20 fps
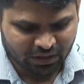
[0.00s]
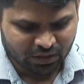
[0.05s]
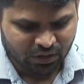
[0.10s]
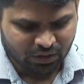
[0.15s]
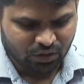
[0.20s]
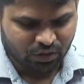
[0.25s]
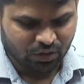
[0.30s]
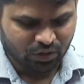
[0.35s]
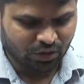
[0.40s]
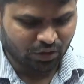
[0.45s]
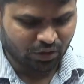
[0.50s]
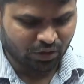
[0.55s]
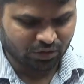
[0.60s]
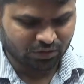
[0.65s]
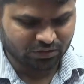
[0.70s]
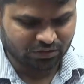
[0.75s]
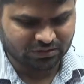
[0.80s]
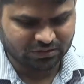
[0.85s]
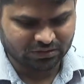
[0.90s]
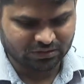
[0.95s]

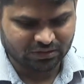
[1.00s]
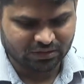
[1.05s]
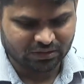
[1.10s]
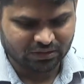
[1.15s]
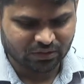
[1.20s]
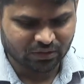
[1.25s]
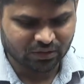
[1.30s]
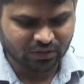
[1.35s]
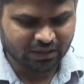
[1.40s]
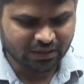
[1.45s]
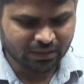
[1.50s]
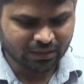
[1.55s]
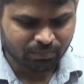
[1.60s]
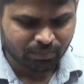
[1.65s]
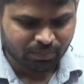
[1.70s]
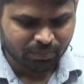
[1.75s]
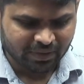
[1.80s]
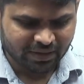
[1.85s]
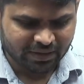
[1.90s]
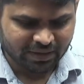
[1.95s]
laws. Okay.
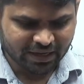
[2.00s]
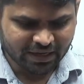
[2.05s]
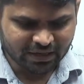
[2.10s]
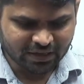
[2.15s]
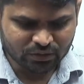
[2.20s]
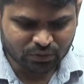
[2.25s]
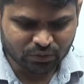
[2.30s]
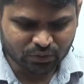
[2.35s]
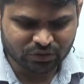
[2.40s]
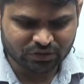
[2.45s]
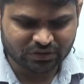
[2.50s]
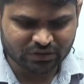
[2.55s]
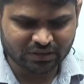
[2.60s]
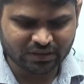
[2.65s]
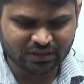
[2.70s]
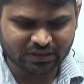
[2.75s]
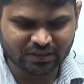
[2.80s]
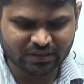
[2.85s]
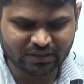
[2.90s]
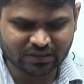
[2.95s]
The next question
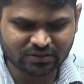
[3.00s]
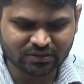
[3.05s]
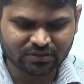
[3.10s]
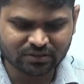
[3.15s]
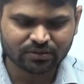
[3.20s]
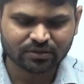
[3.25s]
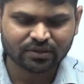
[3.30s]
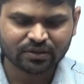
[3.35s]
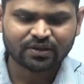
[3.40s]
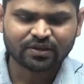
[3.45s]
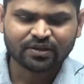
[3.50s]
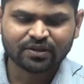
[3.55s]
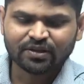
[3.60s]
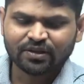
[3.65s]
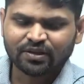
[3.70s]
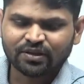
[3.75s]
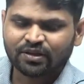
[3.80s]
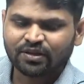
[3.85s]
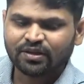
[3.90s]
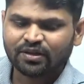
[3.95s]
is,
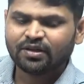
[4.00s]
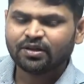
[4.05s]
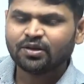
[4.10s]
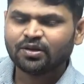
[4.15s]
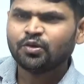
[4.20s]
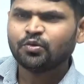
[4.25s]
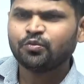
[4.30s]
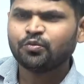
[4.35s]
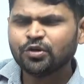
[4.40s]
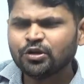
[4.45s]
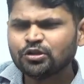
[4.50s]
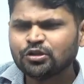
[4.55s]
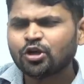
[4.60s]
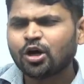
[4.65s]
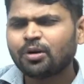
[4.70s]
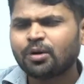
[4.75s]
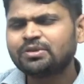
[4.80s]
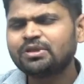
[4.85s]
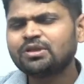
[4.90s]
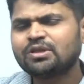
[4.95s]
which
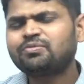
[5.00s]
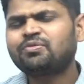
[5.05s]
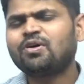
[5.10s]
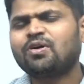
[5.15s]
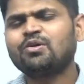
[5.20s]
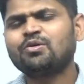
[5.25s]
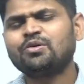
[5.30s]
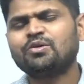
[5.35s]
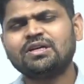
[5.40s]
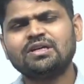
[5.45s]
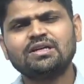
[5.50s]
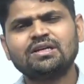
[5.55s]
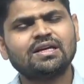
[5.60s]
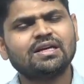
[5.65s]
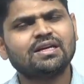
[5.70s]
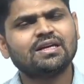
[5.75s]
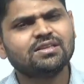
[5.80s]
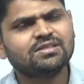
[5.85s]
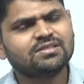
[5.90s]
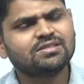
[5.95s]
of the following
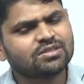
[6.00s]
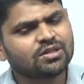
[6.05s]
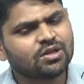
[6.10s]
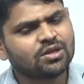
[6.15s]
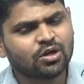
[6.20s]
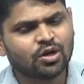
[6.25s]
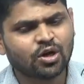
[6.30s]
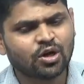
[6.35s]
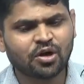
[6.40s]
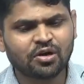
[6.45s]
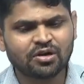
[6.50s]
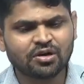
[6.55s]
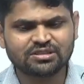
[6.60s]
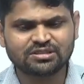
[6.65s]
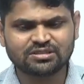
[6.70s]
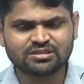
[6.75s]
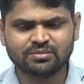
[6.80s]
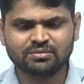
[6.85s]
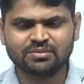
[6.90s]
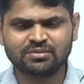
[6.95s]
case Lord
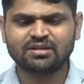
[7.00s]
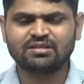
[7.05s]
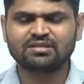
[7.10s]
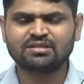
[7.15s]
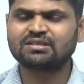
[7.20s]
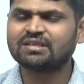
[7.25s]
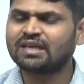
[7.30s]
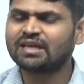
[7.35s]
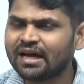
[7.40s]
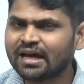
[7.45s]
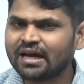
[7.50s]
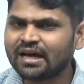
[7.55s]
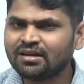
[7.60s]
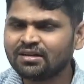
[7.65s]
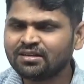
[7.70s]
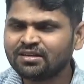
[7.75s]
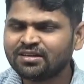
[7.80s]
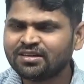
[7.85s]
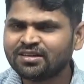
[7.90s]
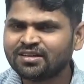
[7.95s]
Sumner said,
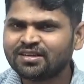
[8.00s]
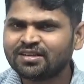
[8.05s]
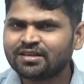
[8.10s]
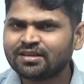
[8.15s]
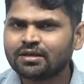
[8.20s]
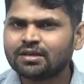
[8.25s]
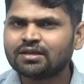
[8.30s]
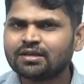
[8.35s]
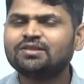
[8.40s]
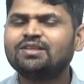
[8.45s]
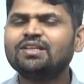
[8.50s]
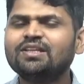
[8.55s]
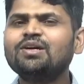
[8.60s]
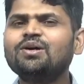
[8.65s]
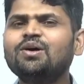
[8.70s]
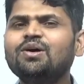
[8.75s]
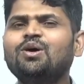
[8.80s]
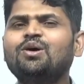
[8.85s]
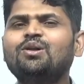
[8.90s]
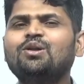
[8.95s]
they
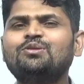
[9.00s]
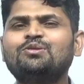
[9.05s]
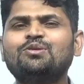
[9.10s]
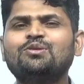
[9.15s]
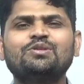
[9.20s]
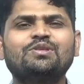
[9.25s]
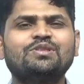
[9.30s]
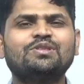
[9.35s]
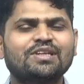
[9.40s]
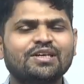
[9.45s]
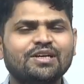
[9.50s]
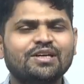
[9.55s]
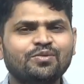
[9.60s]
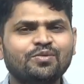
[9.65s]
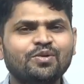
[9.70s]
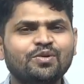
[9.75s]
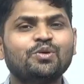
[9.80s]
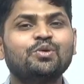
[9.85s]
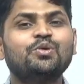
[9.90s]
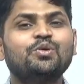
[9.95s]
also serve
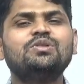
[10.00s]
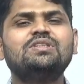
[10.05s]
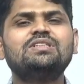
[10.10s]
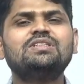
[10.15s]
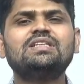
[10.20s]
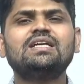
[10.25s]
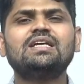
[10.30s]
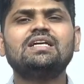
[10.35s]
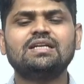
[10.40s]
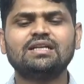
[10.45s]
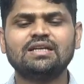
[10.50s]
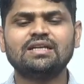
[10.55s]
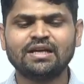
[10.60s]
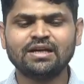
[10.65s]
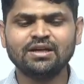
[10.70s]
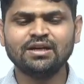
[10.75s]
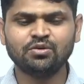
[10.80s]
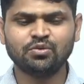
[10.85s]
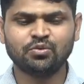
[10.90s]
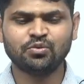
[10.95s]
who stand
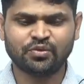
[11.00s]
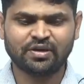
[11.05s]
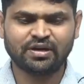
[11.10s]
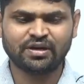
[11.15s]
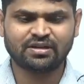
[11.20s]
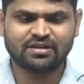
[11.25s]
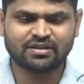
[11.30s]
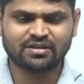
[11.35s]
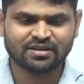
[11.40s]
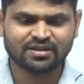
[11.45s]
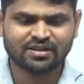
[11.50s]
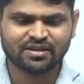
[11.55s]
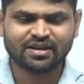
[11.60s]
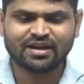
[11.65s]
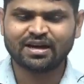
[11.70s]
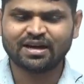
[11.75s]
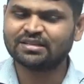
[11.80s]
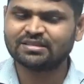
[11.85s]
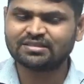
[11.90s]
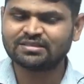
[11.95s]
and wait?
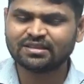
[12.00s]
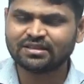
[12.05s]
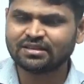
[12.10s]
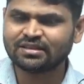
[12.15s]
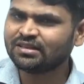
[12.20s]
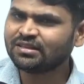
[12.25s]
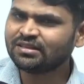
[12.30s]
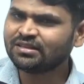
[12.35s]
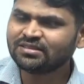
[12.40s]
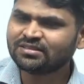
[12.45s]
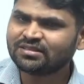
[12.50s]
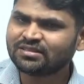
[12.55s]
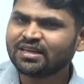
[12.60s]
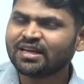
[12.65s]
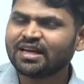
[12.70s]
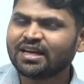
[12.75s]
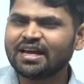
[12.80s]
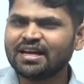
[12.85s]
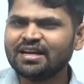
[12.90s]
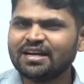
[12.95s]
Answer is
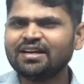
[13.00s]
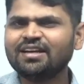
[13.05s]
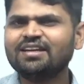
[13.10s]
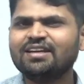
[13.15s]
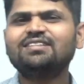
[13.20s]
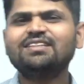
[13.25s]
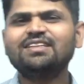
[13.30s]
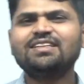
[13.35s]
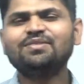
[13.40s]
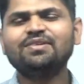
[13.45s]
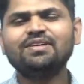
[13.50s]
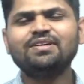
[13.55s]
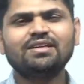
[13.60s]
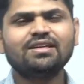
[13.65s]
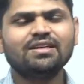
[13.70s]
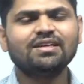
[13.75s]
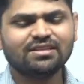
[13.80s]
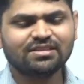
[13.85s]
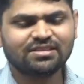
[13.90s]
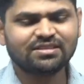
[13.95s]
Indus River
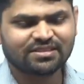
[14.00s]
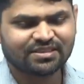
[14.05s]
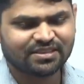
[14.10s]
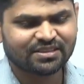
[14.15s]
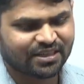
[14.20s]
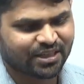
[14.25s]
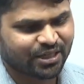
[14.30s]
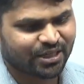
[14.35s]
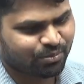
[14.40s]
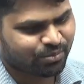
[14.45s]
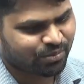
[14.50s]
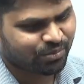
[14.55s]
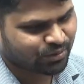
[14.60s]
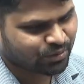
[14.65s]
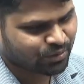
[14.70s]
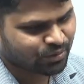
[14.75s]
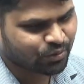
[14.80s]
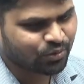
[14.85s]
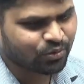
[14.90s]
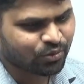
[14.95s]
case. Number
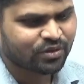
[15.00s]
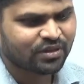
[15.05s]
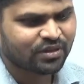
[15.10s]
2,